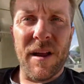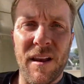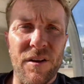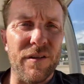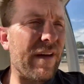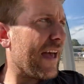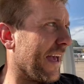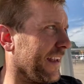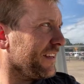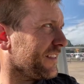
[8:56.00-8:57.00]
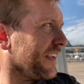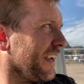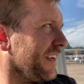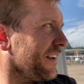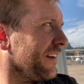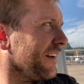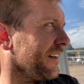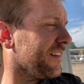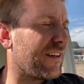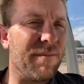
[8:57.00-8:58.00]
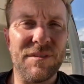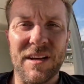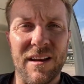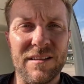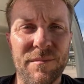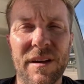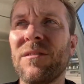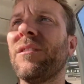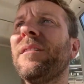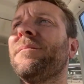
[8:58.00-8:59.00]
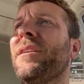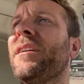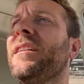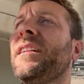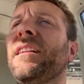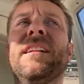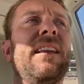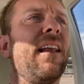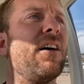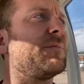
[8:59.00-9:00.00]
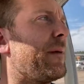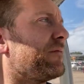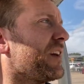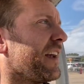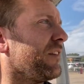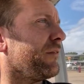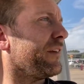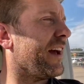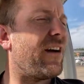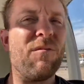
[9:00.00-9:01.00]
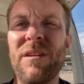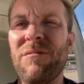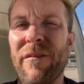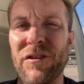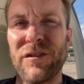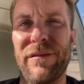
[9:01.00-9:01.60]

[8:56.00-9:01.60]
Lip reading: load of air, you see, that comes in here. It's a bit annoying, but loads of people taking off now. Wonder if I should